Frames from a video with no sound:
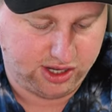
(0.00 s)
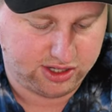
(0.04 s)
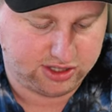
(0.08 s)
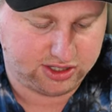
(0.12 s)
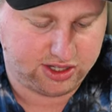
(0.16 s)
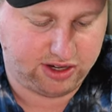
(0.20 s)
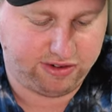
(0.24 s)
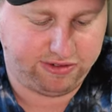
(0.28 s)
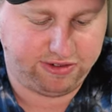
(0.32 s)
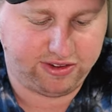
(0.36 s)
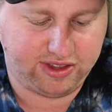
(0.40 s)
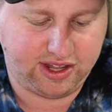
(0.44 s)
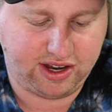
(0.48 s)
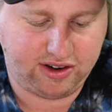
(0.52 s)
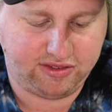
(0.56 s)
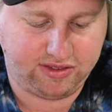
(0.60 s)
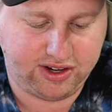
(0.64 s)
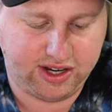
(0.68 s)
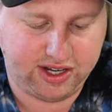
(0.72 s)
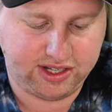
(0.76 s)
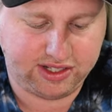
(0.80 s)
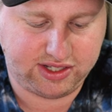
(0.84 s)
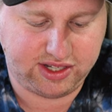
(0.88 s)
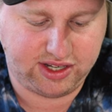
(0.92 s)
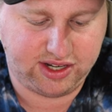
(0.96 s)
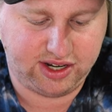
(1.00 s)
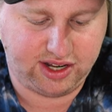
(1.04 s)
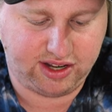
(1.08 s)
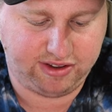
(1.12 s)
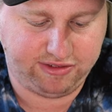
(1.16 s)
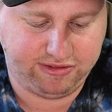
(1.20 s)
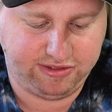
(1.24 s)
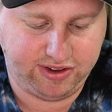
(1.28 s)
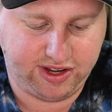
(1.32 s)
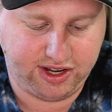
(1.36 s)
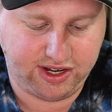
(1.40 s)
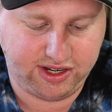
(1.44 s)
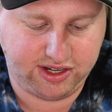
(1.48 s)
So for that reason,
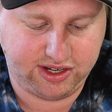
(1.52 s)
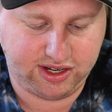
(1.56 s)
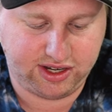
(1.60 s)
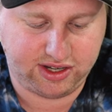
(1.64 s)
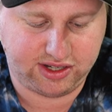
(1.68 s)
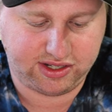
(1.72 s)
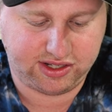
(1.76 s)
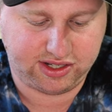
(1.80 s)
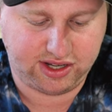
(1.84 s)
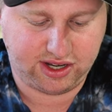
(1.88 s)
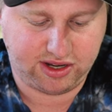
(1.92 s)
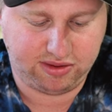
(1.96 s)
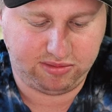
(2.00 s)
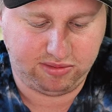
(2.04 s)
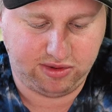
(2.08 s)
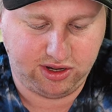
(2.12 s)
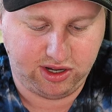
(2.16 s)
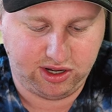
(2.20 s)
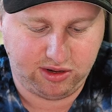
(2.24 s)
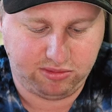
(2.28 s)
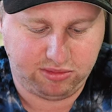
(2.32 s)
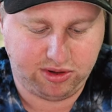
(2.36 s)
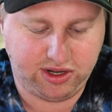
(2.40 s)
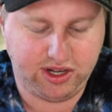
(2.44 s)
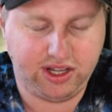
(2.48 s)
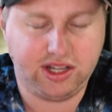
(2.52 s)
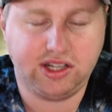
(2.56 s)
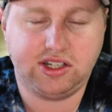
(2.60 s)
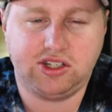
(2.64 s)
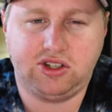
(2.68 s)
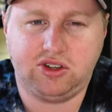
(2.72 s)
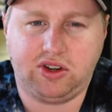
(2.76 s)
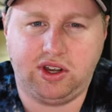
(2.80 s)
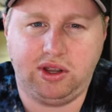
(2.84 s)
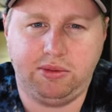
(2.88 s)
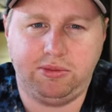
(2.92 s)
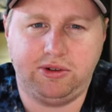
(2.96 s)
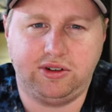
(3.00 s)
I've found it pretty
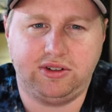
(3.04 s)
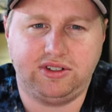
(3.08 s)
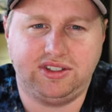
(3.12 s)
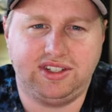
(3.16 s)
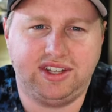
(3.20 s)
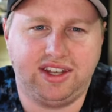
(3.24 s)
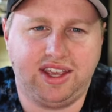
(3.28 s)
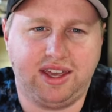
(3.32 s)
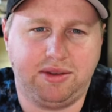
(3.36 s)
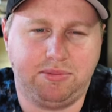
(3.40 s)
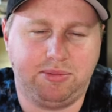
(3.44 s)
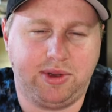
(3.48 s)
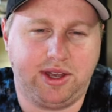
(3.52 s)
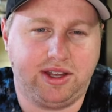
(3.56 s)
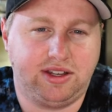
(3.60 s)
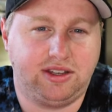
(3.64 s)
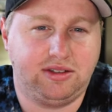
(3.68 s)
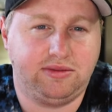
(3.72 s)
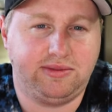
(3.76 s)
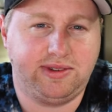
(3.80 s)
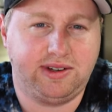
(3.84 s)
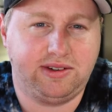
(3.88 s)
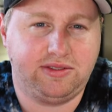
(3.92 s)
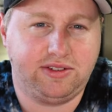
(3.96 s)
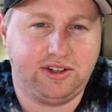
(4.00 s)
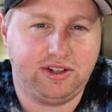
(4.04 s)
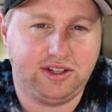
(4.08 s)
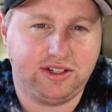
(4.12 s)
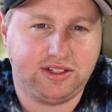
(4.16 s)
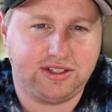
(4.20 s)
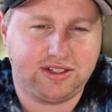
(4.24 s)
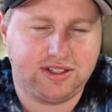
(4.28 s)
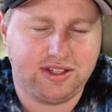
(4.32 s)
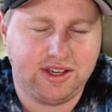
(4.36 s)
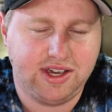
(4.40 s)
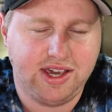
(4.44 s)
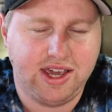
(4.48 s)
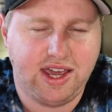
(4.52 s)
enjoyable to get back to my
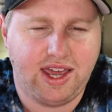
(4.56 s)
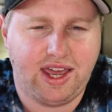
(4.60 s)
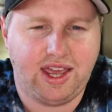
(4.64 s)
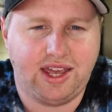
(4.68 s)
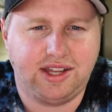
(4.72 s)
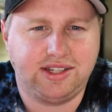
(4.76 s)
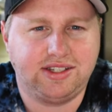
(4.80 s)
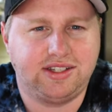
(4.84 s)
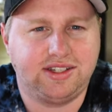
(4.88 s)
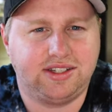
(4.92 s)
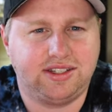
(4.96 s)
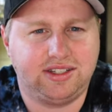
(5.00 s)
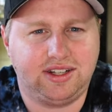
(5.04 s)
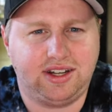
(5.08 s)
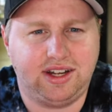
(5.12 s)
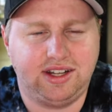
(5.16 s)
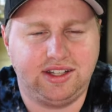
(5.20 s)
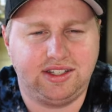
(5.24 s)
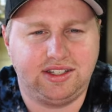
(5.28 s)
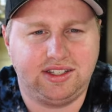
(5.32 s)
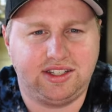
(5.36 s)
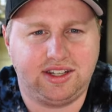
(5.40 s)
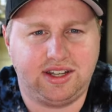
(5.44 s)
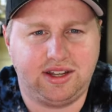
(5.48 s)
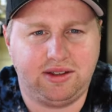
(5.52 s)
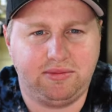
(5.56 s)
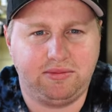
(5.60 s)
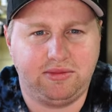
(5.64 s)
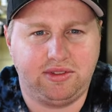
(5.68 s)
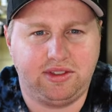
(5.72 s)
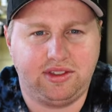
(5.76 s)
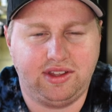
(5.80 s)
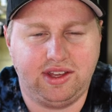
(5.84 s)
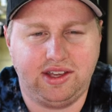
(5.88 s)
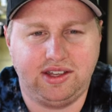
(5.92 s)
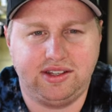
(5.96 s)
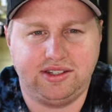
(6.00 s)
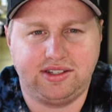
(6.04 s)
roots and design some
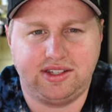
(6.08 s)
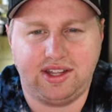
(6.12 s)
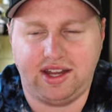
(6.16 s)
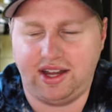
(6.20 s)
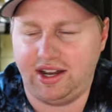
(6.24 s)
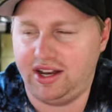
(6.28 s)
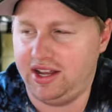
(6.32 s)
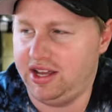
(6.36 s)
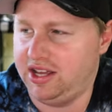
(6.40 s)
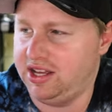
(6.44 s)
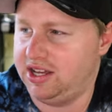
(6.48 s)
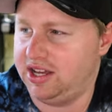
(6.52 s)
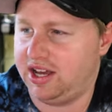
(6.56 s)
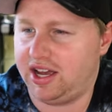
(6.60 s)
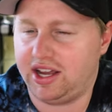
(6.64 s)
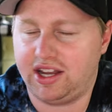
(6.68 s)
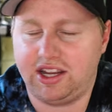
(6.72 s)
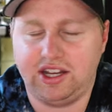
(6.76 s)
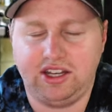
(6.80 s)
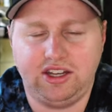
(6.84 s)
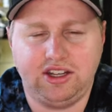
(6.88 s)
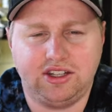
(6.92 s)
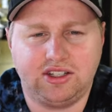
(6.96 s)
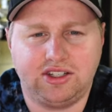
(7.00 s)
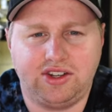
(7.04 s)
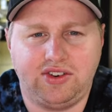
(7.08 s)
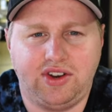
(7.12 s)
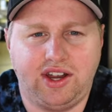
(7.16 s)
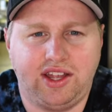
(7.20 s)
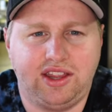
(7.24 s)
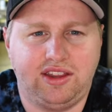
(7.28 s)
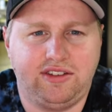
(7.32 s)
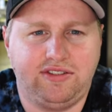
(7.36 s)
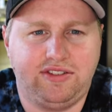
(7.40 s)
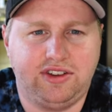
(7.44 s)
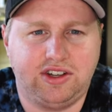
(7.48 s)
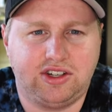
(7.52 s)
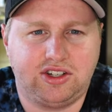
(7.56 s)
things that I can use
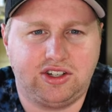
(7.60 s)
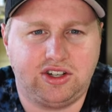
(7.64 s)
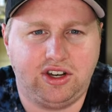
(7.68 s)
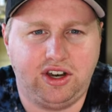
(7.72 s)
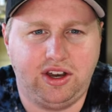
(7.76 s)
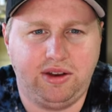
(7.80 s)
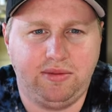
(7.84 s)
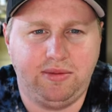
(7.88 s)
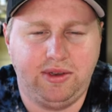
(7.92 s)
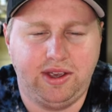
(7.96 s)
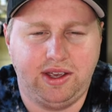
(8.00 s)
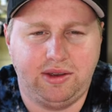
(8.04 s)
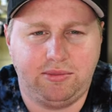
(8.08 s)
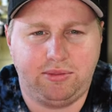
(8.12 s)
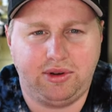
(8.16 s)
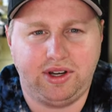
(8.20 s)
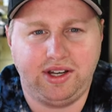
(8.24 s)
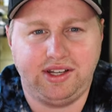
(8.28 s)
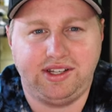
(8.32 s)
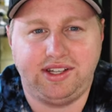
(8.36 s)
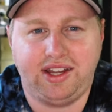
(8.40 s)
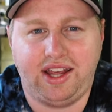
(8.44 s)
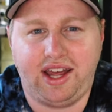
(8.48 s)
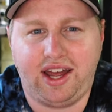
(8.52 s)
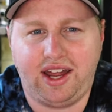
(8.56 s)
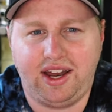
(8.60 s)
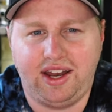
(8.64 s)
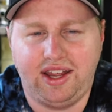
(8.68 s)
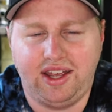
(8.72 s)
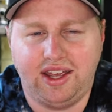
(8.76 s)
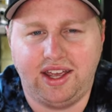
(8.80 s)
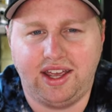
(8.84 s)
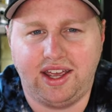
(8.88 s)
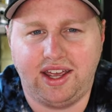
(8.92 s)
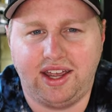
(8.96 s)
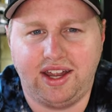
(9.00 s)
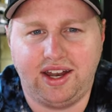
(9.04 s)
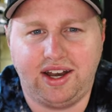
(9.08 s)
around the fish room, print out,
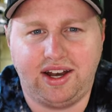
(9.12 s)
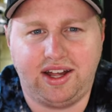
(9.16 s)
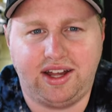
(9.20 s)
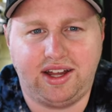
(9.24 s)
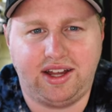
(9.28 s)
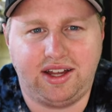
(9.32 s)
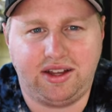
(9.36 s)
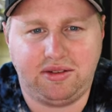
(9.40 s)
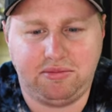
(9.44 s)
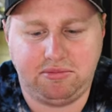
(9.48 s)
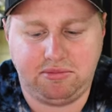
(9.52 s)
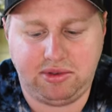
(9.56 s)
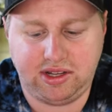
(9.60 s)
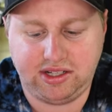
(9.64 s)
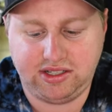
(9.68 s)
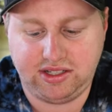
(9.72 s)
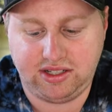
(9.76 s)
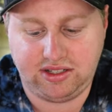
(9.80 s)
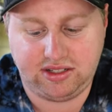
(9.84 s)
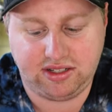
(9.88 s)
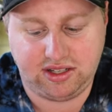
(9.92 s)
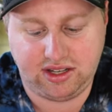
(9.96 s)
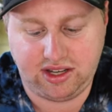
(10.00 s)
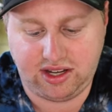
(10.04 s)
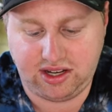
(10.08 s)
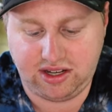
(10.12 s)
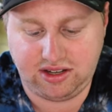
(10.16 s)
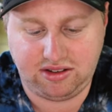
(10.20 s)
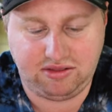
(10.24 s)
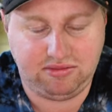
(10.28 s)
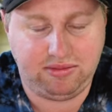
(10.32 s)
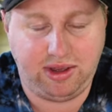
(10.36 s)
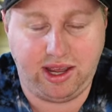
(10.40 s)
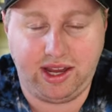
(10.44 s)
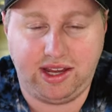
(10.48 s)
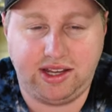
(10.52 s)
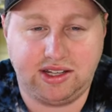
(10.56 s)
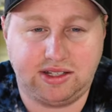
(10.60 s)
and basically I could
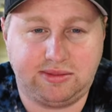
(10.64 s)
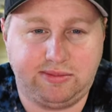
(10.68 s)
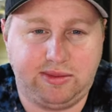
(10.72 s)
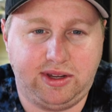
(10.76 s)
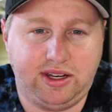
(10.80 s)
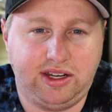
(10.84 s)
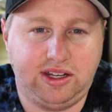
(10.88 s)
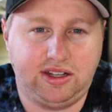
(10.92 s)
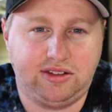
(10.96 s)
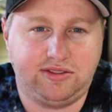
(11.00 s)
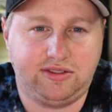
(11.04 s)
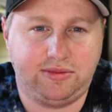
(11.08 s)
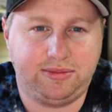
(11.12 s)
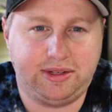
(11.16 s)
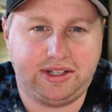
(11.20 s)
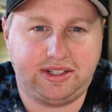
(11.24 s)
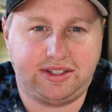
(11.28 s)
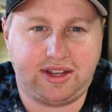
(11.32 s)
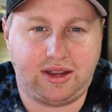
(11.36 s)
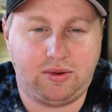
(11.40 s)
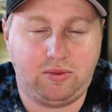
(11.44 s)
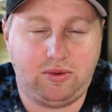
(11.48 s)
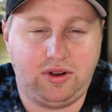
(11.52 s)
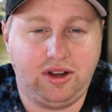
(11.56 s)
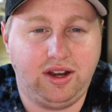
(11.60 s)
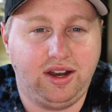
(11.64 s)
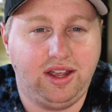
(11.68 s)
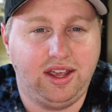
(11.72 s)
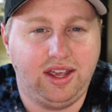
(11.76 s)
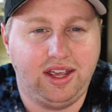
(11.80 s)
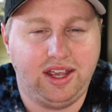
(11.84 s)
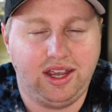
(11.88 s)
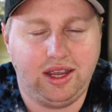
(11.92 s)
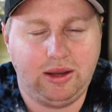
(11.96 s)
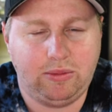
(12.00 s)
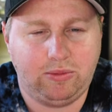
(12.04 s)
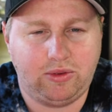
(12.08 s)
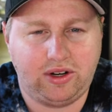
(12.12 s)
make as many of them as I want
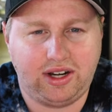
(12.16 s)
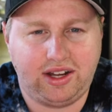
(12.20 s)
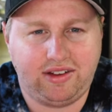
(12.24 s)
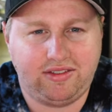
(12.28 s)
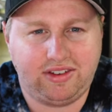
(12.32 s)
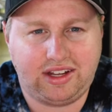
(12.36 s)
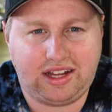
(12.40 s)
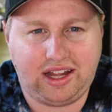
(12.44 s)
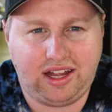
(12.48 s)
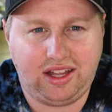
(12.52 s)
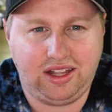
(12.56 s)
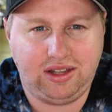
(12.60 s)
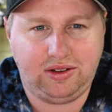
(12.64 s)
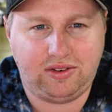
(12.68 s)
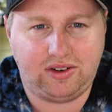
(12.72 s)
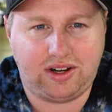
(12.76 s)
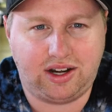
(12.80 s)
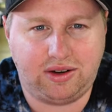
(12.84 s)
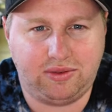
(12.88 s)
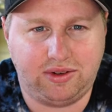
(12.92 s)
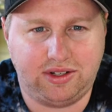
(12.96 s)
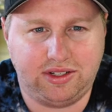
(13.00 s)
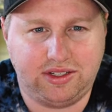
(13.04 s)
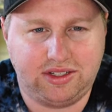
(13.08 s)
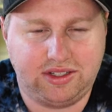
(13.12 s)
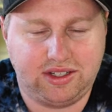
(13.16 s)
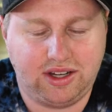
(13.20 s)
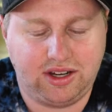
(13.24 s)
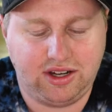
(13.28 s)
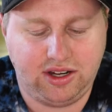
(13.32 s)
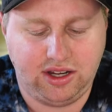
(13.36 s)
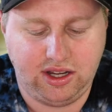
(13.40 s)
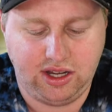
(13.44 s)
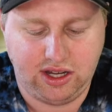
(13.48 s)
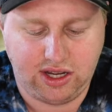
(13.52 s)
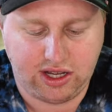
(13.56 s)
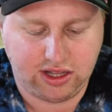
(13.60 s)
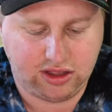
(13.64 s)
in whatever color I want. So I
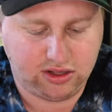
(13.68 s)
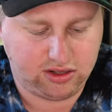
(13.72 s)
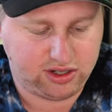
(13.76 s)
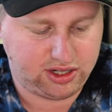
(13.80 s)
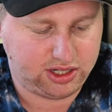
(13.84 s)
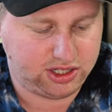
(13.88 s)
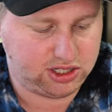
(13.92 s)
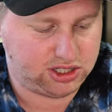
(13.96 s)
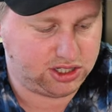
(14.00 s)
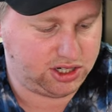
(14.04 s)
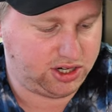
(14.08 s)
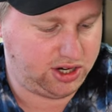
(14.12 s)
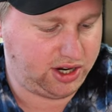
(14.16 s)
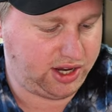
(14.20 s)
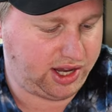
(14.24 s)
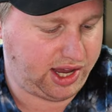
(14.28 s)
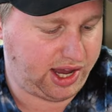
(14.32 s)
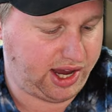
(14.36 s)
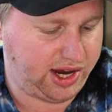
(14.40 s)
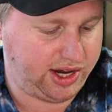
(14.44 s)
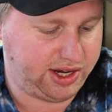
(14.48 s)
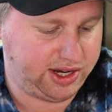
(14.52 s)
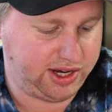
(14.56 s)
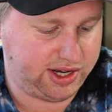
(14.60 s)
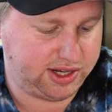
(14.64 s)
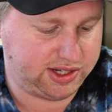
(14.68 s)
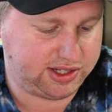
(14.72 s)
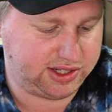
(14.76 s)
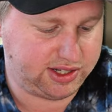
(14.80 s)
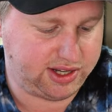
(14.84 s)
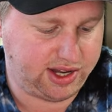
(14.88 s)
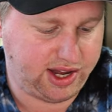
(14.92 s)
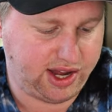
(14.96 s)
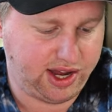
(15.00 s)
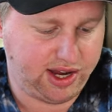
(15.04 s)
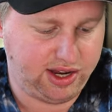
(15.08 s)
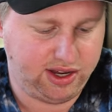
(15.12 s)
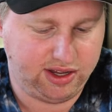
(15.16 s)
thought I'd show you 8 here
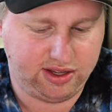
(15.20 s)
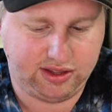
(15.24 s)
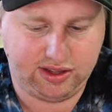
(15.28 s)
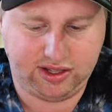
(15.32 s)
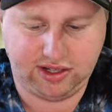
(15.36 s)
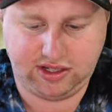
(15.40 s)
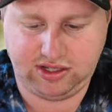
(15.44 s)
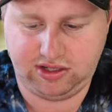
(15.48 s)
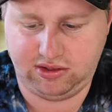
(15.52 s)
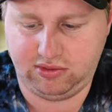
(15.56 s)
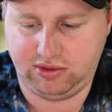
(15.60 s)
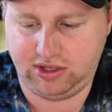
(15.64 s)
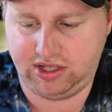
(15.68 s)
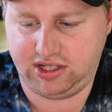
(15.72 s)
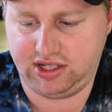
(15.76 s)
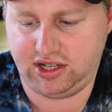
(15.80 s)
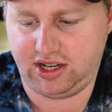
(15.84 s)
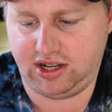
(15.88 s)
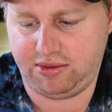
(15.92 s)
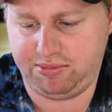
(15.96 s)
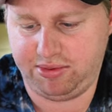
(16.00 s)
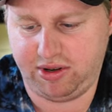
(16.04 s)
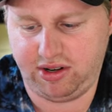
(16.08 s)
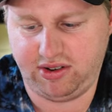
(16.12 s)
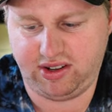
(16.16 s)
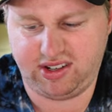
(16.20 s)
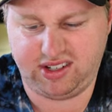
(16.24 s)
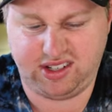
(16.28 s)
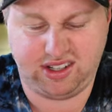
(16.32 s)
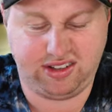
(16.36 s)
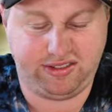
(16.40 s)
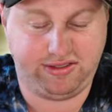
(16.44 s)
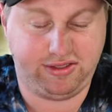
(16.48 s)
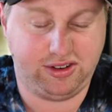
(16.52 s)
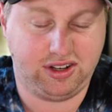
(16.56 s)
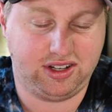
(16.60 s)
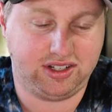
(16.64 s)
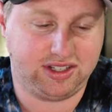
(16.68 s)
today, which are pretty much
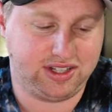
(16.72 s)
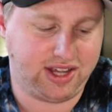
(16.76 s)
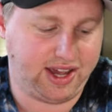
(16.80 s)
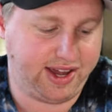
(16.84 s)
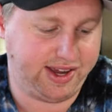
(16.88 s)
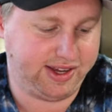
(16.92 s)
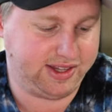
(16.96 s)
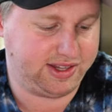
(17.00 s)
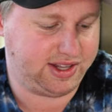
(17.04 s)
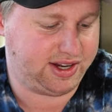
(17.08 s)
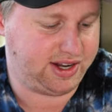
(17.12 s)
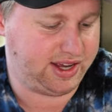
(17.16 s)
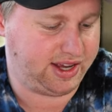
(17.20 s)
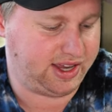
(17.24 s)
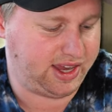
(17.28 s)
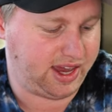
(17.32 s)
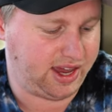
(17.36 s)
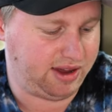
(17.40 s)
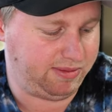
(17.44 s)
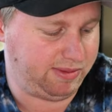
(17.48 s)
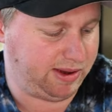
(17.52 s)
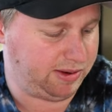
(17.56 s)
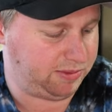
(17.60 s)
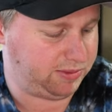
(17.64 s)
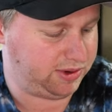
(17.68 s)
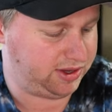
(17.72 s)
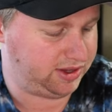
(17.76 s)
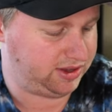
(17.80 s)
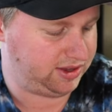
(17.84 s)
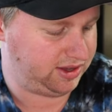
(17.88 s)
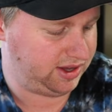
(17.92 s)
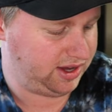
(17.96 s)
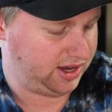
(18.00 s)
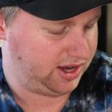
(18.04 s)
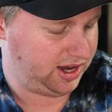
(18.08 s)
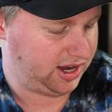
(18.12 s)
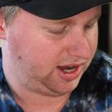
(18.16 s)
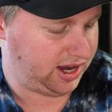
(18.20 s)
the first 8 that I came up
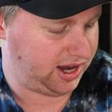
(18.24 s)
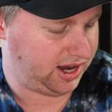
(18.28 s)
with.